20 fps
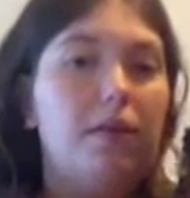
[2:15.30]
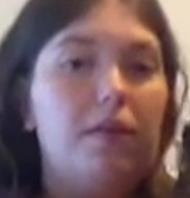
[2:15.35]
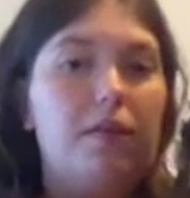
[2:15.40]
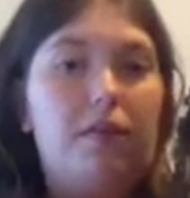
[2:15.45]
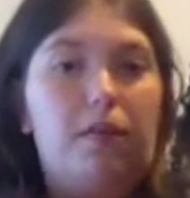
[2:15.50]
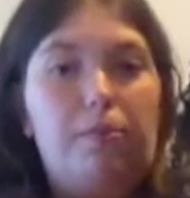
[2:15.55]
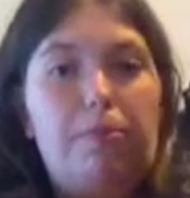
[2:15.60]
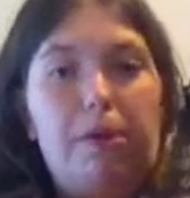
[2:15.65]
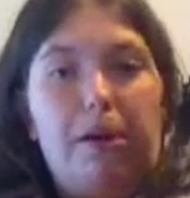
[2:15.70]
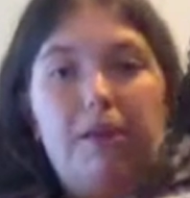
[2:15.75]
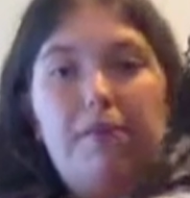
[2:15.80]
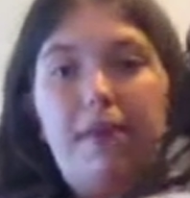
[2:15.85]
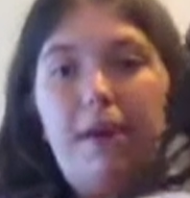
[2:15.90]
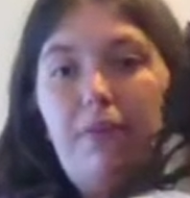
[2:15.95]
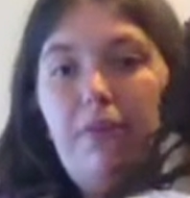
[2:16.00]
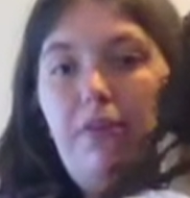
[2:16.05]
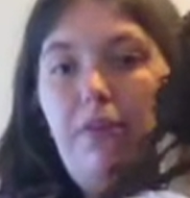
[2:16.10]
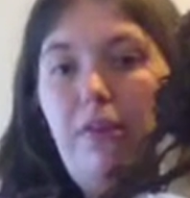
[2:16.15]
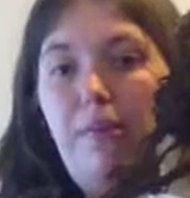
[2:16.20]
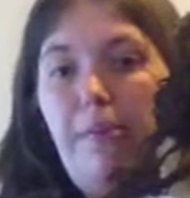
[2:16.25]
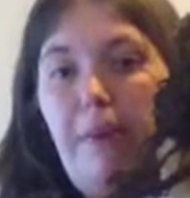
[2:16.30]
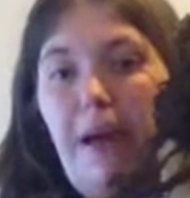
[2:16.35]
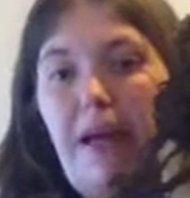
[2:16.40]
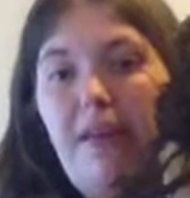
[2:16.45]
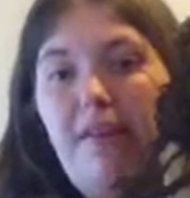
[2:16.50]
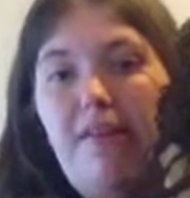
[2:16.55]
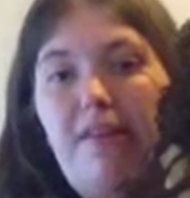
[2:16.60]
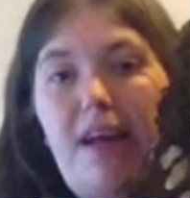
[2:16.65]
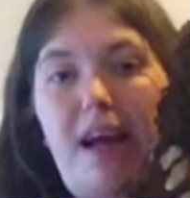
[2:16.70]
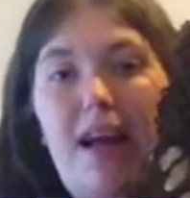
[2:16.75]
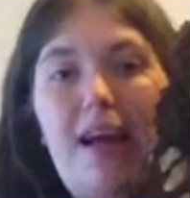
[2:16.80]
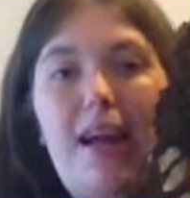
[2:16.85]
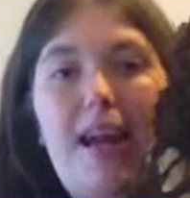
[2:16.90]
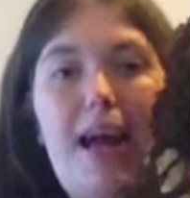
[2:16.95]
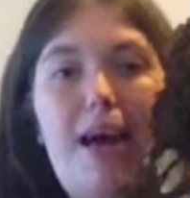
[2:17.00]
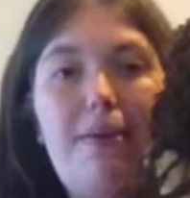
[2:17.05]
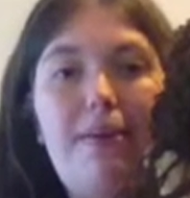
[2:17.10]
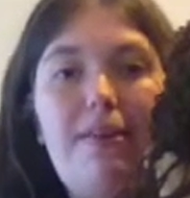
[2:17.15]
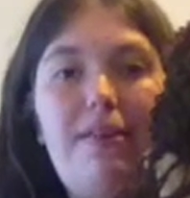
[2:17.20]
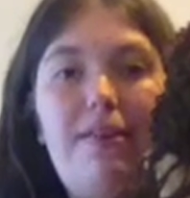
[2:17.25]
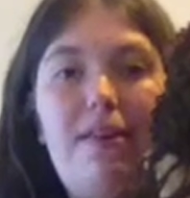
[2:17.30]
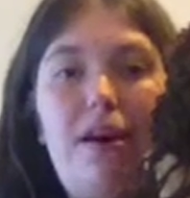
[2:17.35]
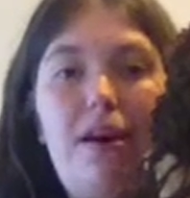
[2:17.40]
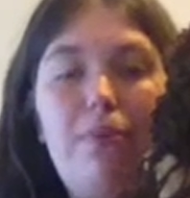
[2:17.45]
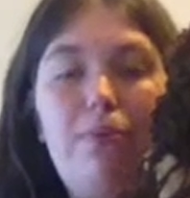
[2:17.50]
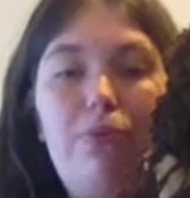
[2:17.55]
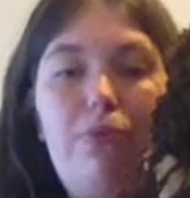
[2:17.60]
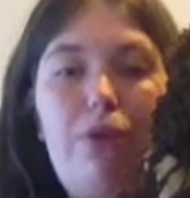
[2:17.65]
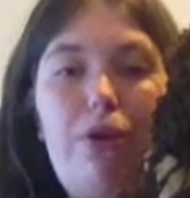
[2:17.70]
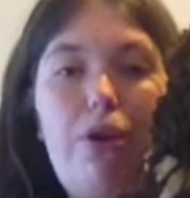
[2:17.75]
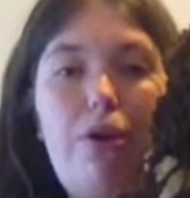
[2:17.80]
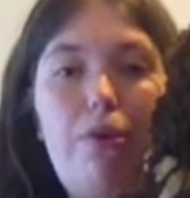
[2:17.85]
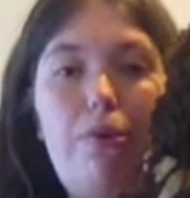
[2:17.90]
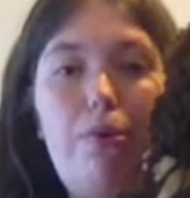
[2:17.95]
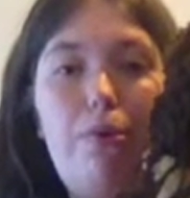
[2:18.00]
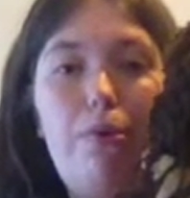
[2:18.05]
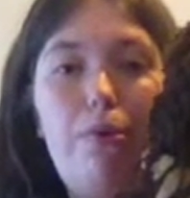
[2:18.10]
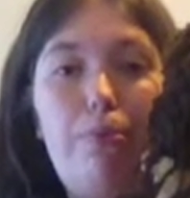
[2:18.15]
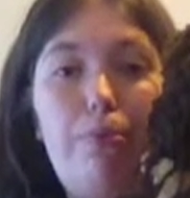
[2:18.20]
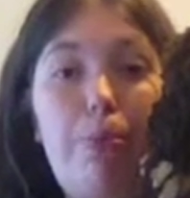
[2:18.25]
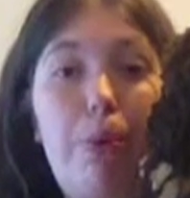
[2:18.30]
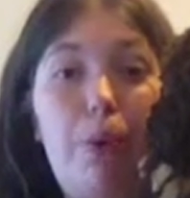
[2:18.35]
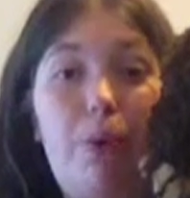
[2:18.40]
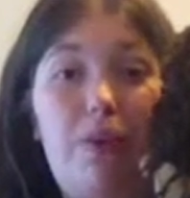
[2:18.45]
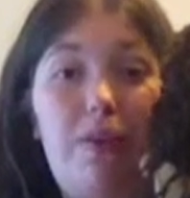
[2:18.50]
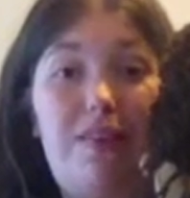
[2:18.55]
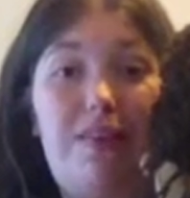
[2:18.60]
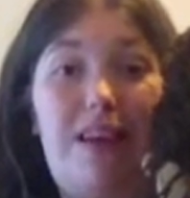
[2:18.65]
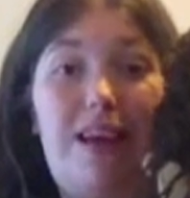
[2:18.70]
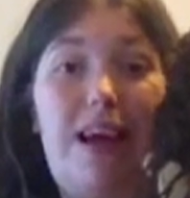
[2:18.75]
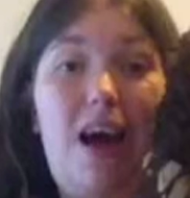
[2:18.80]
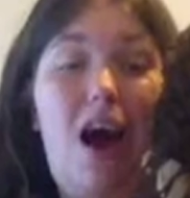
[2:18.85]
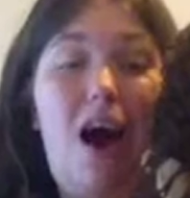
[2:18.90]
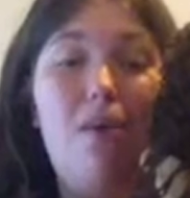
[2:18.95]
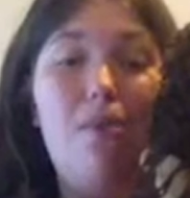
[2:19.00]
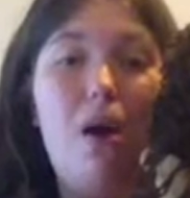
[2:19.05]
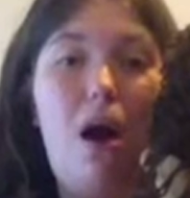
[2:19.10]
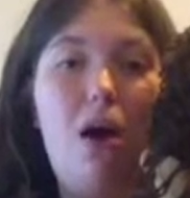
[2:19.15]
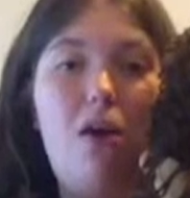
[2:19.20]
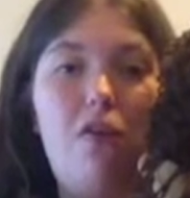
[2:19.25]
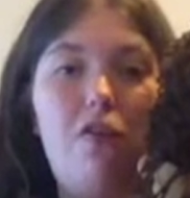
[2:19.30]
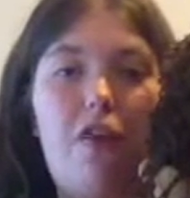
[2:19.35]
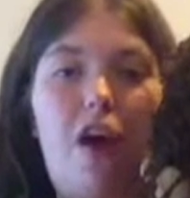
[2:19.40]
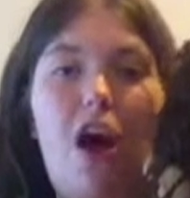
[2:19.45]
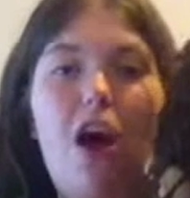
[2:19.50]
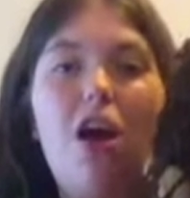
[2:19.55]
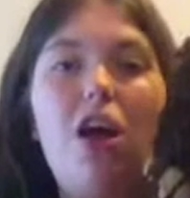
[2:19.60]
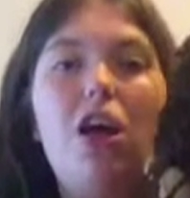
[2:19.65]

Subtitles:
So bring it round to the base, and now it's time to pull the sling up over.